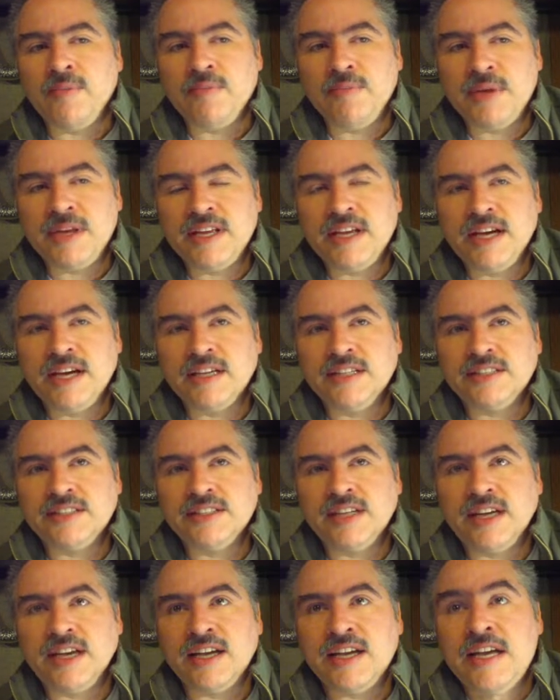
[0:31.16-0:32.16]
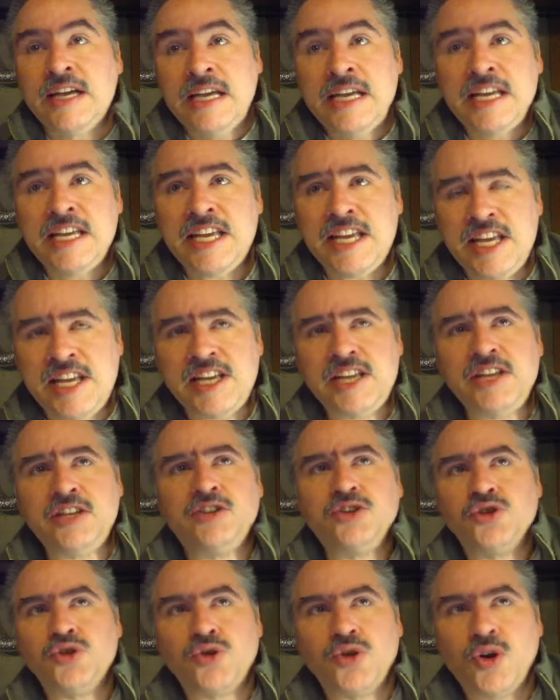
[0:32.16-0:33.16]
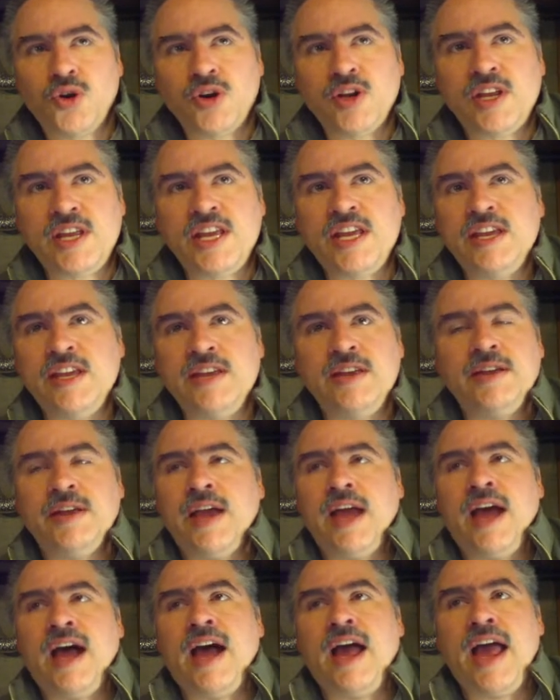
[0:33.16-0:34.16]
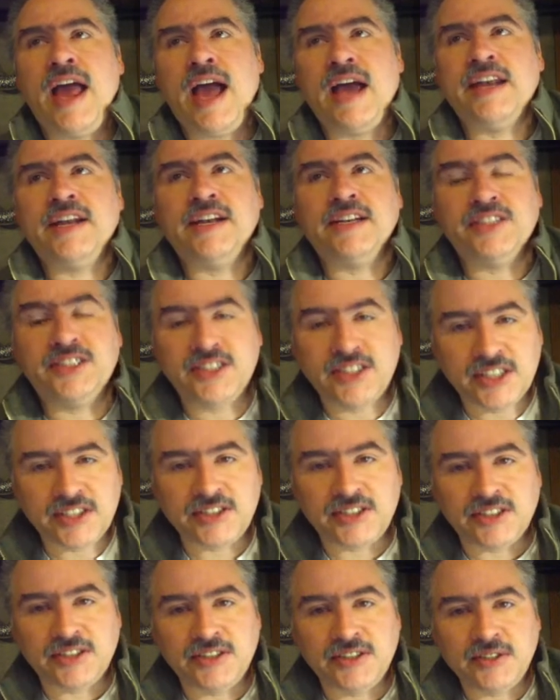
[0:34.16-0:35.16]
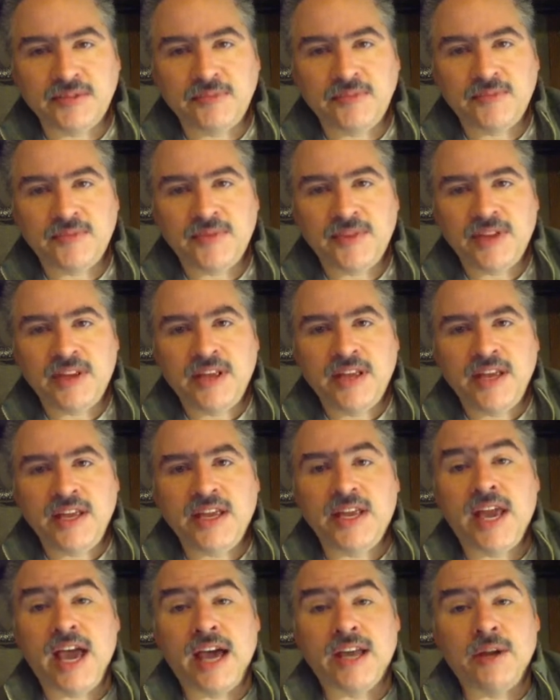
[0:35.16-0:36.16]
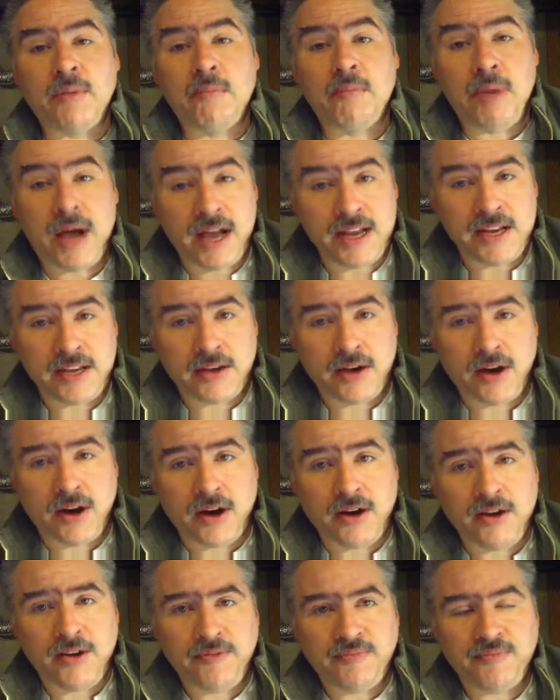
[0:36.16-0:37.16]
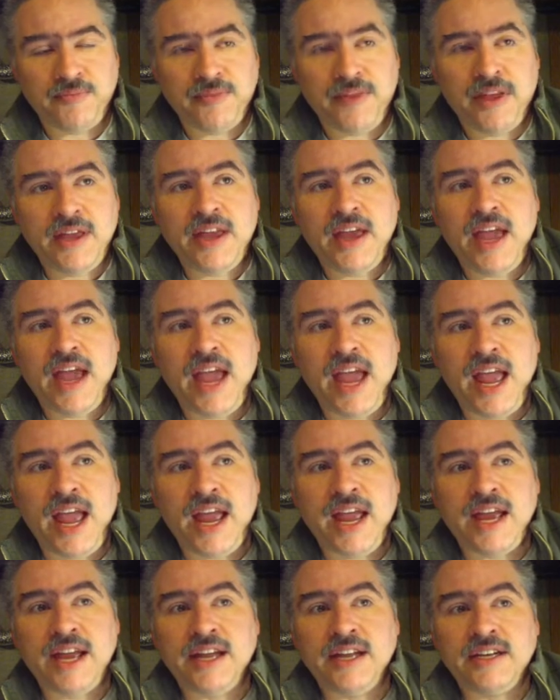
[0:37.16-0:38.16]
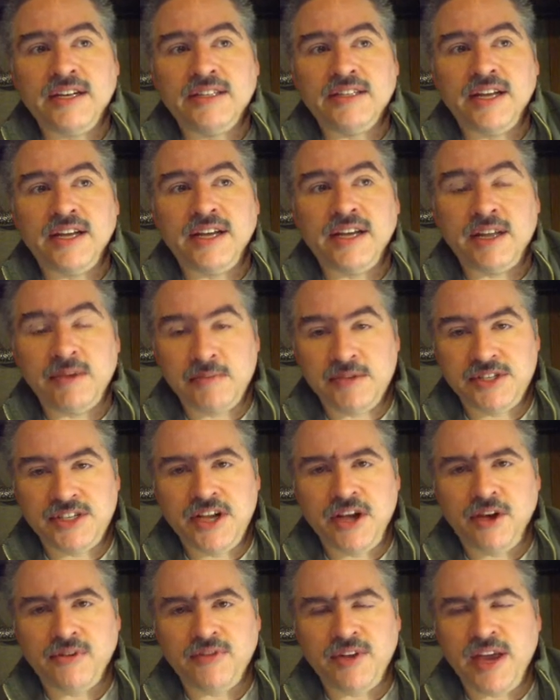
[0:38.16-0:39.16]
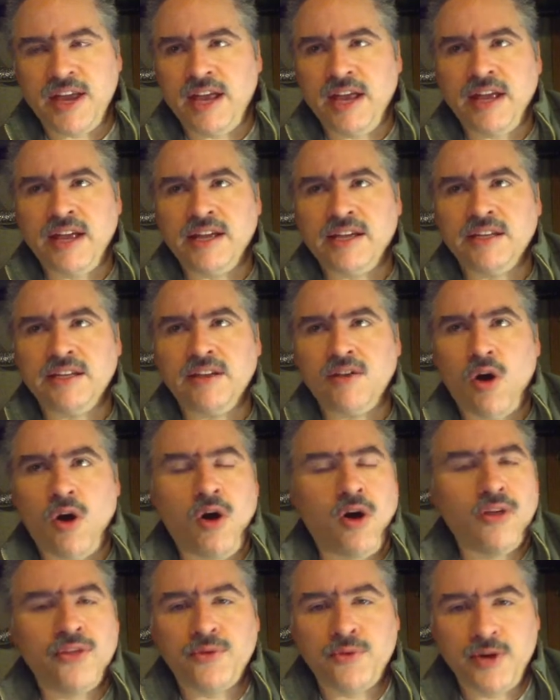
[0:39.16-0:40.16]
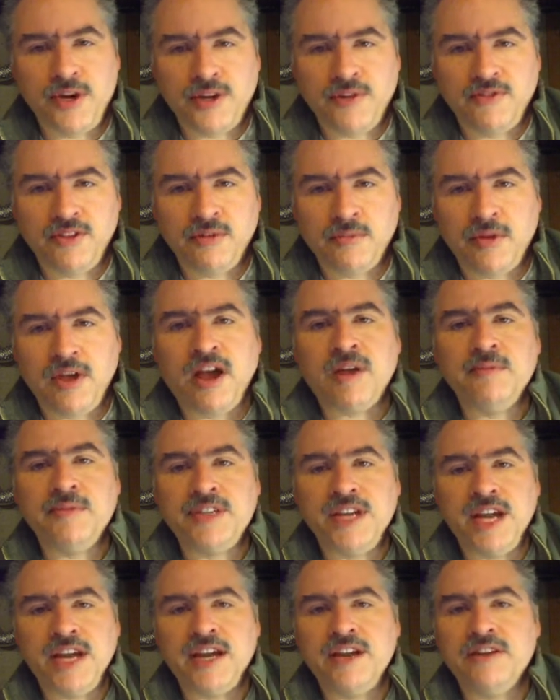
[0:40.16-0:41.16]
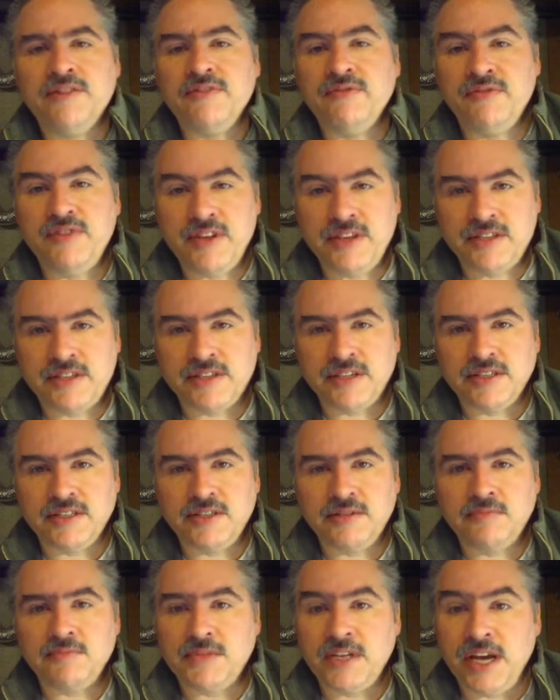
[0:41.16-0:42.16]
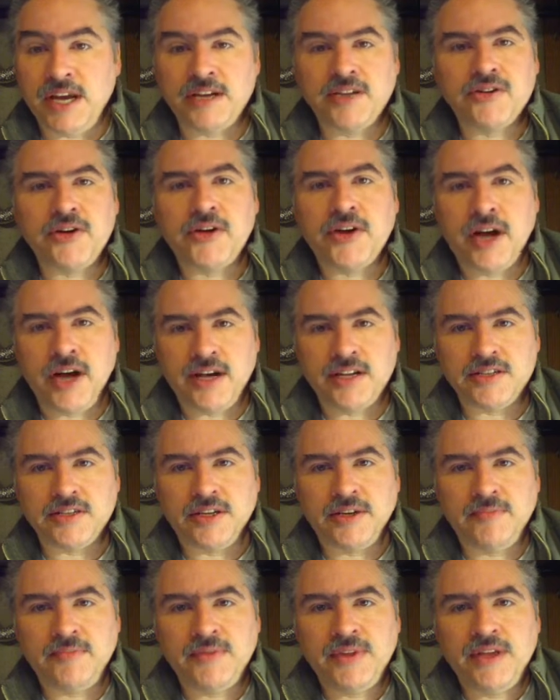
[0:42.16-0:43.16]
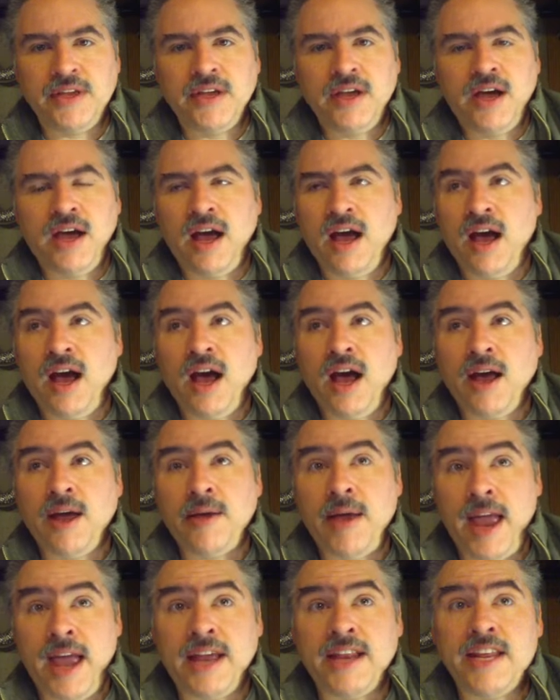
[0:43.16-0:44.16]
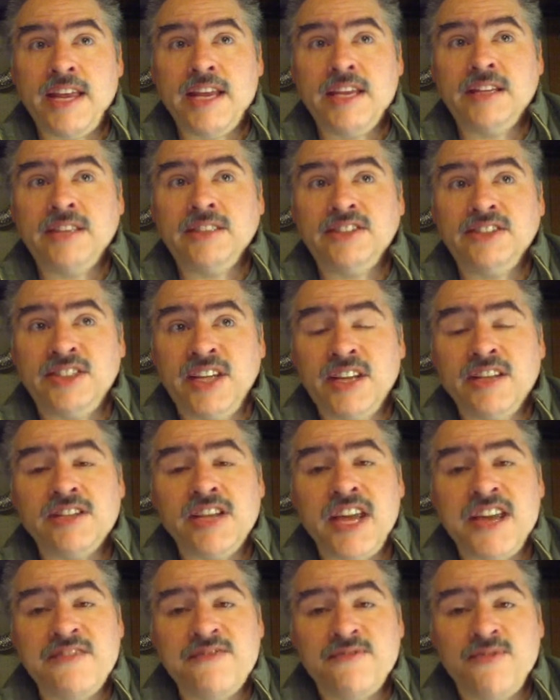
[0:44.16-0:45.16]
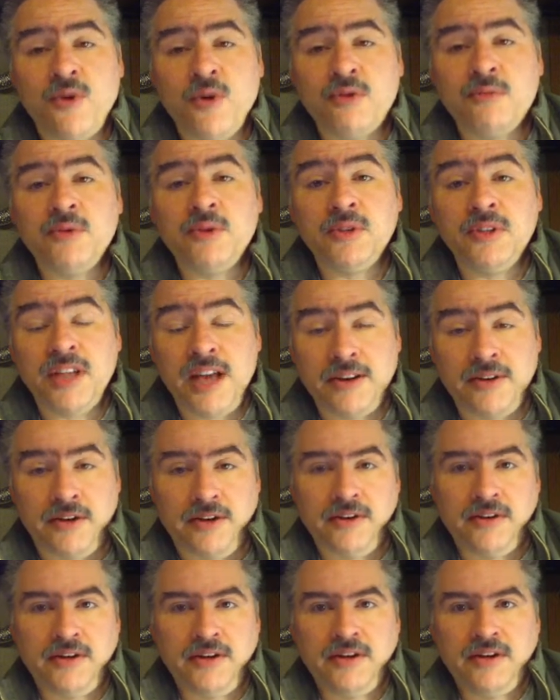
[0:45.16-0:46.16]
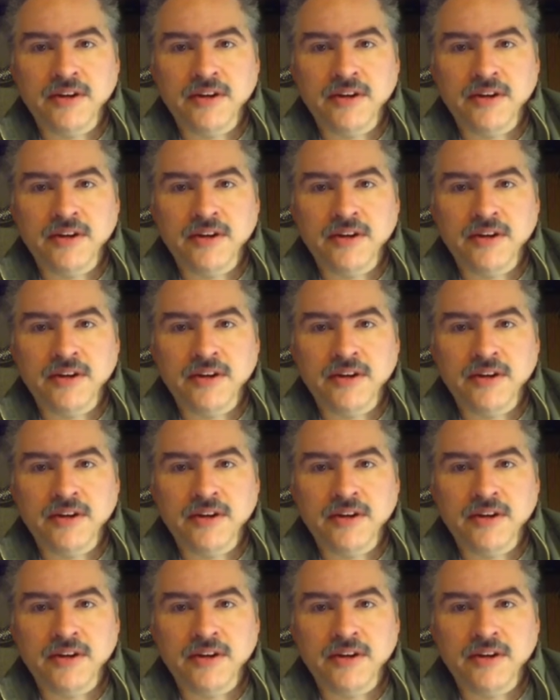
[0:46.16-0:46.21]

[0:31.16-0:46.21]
Because he had an assistant, he had a bodyguard, and himself, and all three of them obtained visas to enter Gaza, and he sent a formal letter